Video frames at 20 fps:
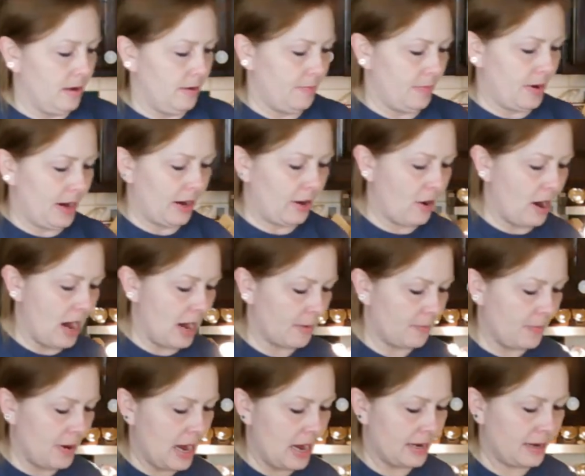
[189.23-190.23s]
my
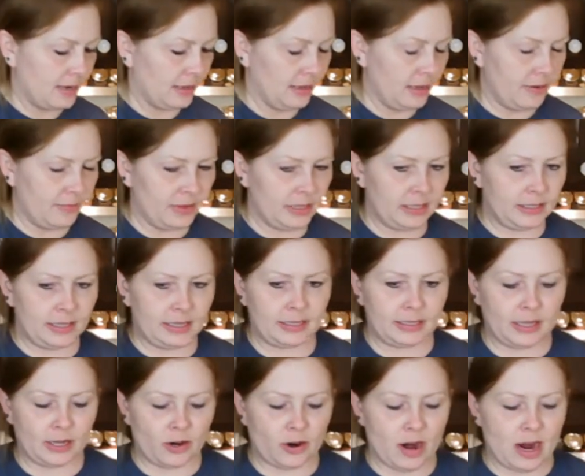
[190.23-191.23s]
crock pot, and I love these
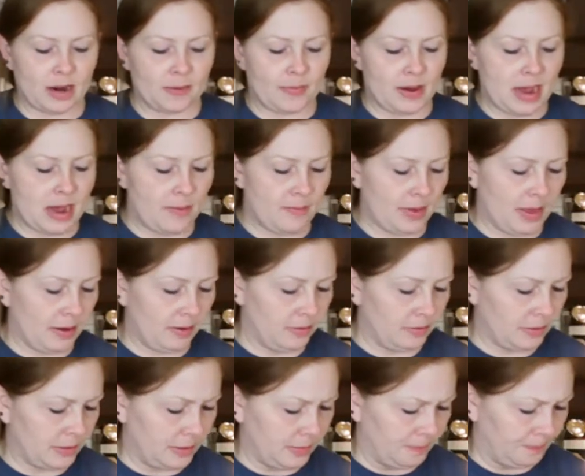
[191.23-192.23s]
easy crock pot
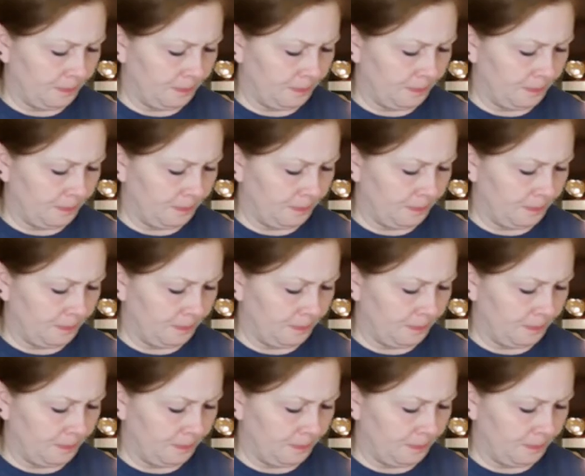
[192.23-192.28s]
meals.